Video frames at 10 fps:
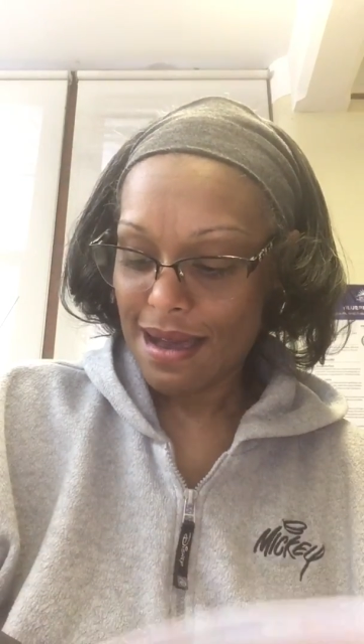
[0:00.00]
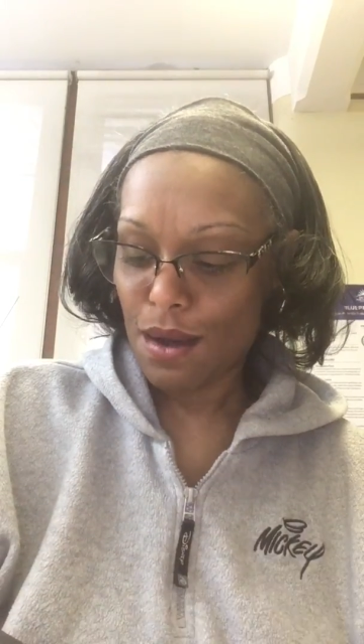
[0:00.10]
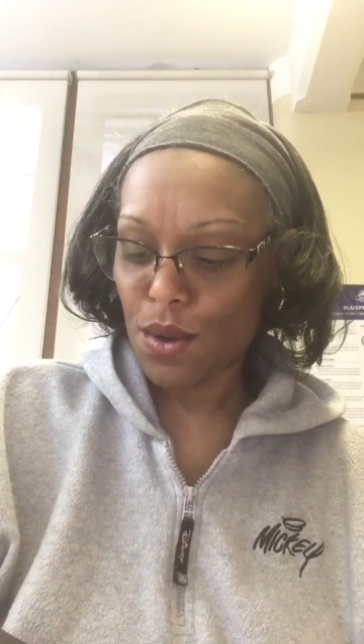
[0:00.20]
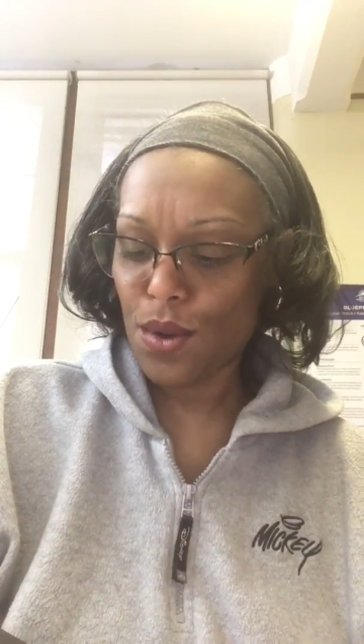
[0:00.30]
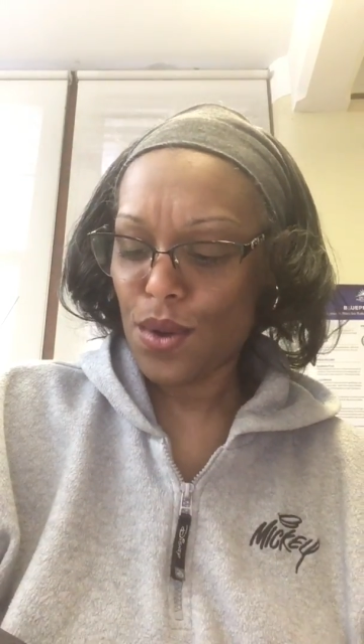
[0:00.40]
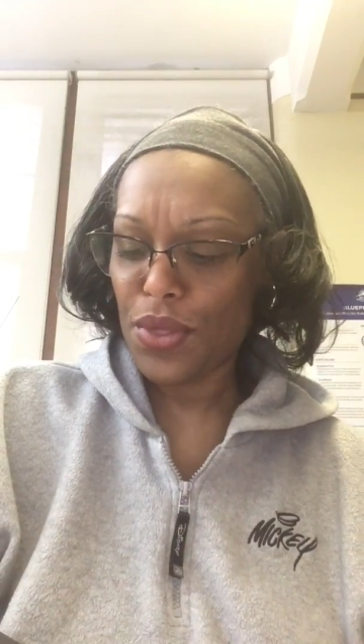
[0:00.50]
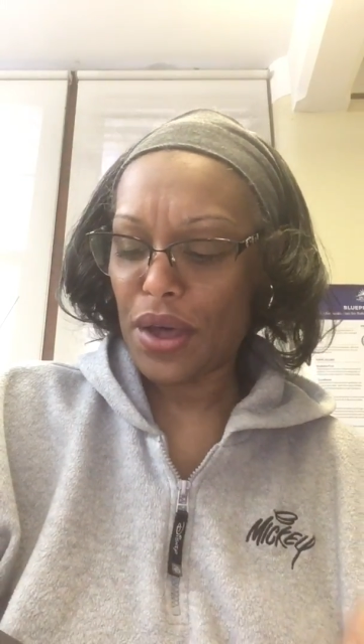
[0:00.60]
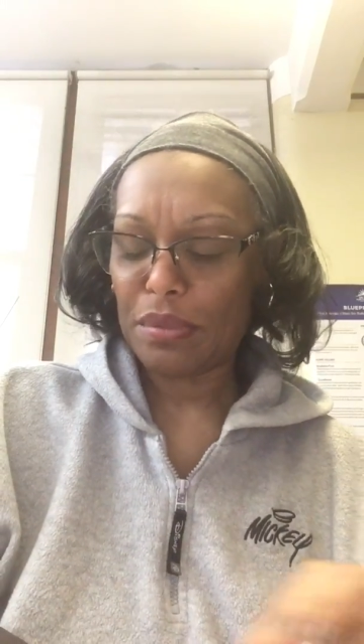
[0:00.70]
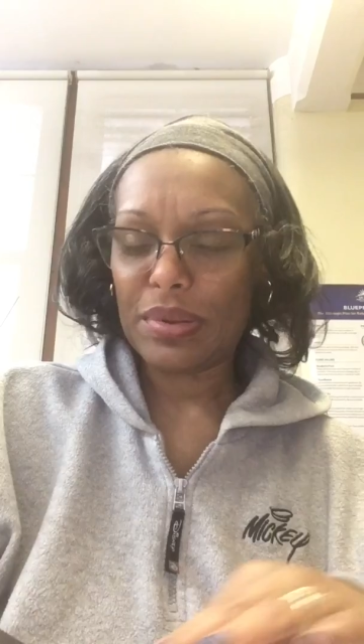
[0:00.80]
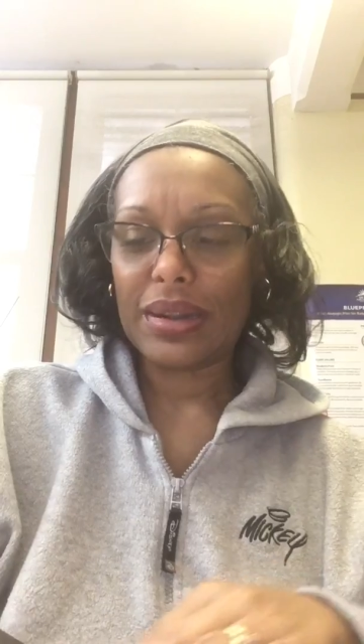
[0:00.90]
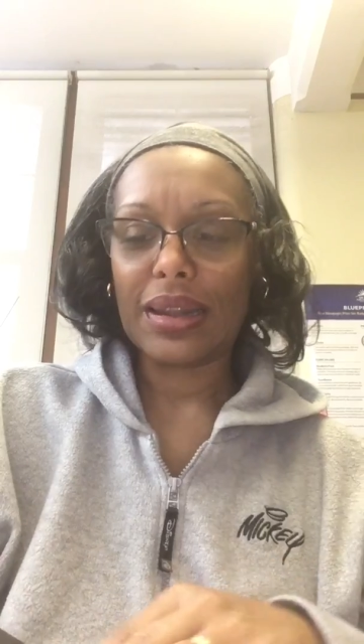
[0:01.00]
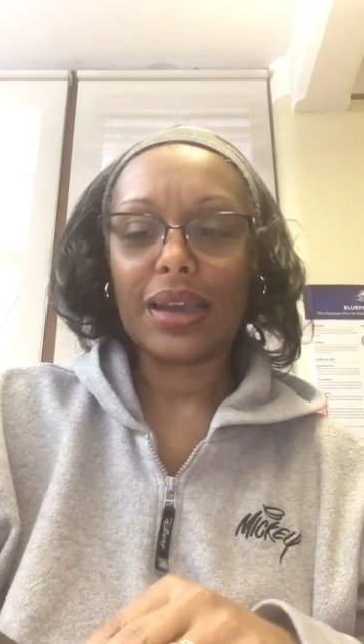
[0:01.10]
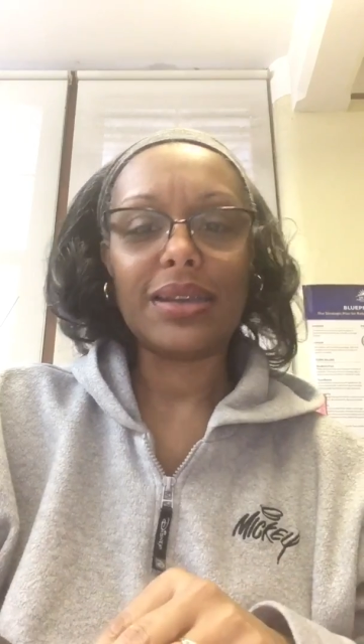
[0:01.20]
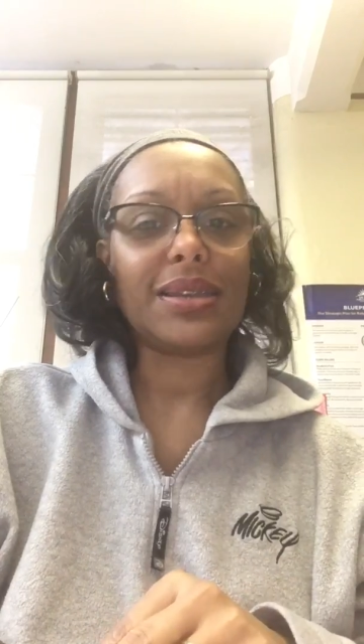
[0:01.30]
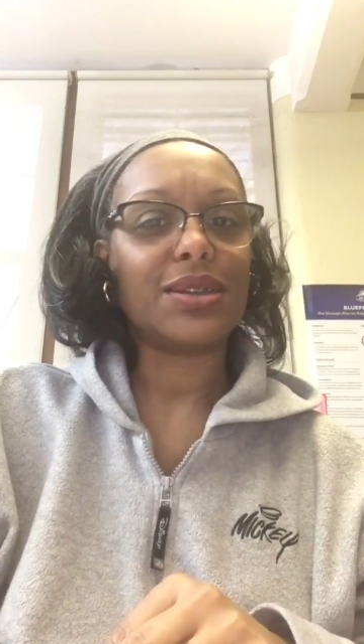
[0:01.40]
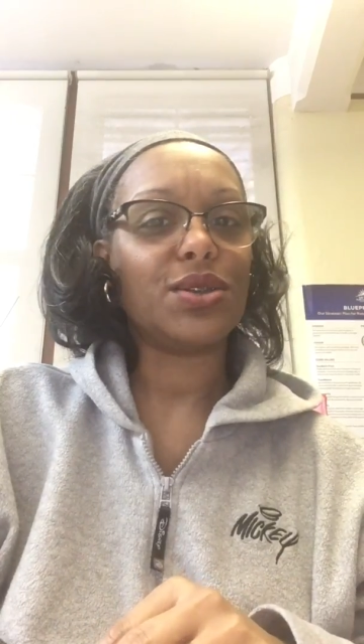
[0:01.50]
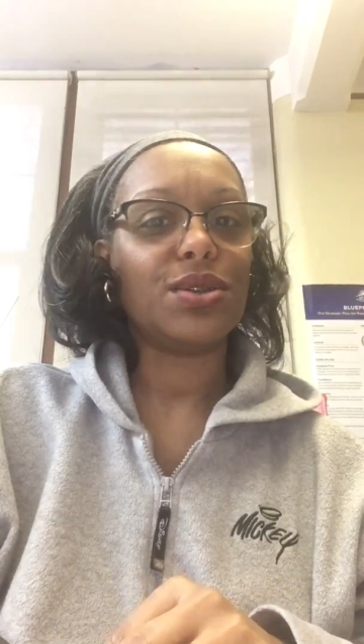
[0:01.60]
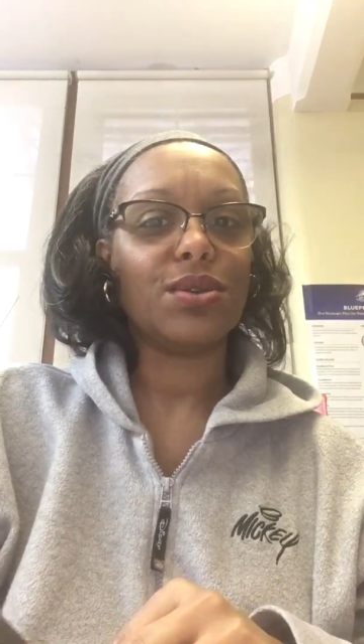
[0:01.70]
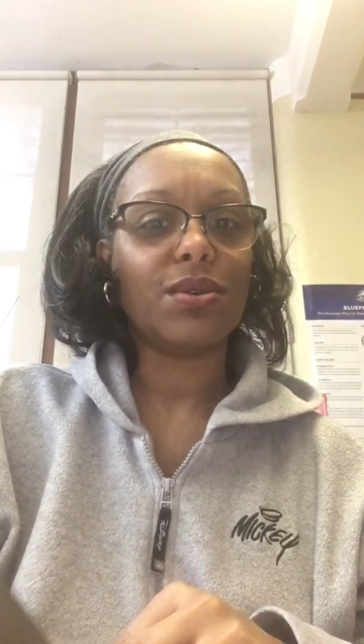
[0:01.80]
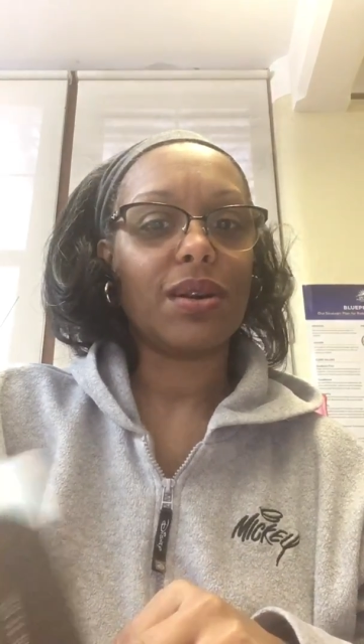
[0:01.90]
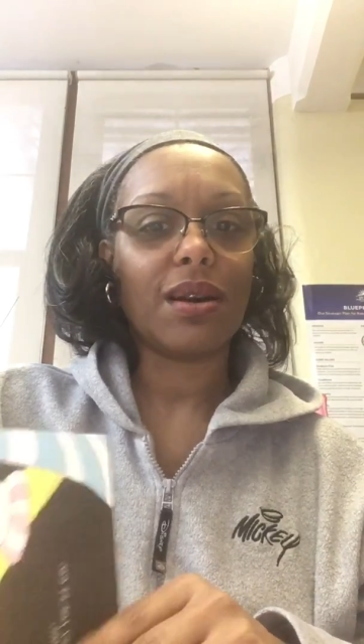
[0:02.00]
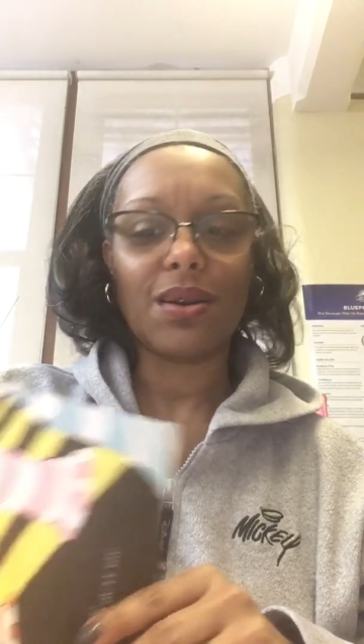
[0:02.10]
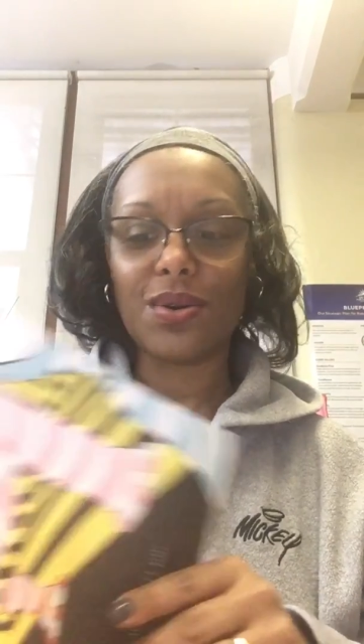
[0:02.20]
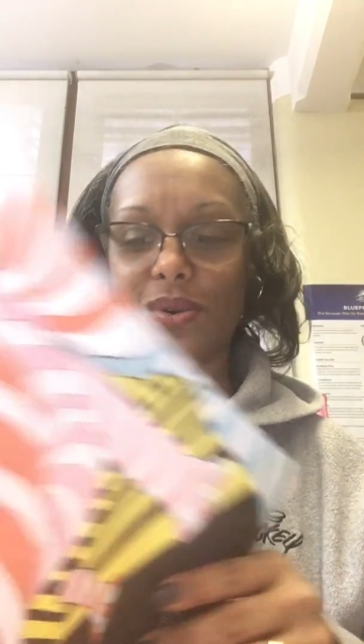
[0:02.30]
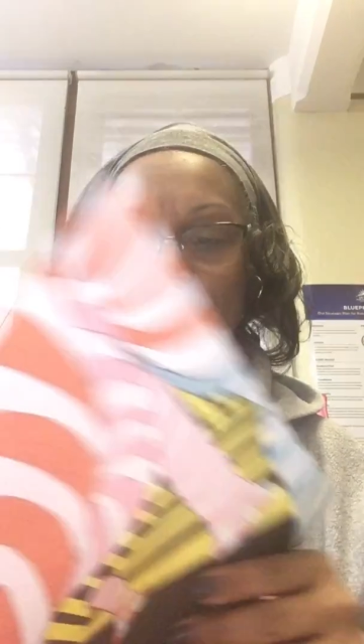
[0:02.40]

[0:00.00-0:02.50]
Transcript: Oh, the places you'll go.